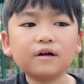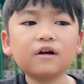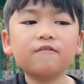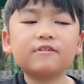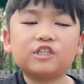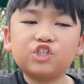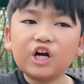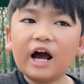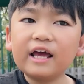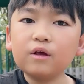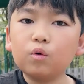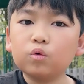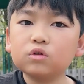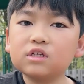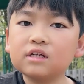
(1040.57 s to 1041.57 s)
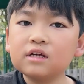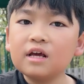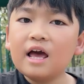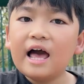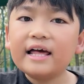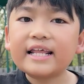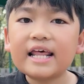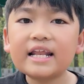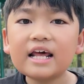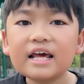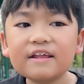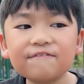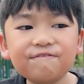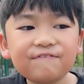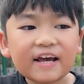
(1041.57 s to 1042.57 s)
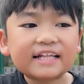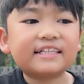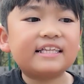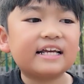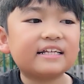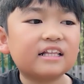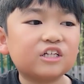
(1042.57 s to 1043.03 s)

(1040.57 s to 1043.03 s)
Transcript: a child, and then infecting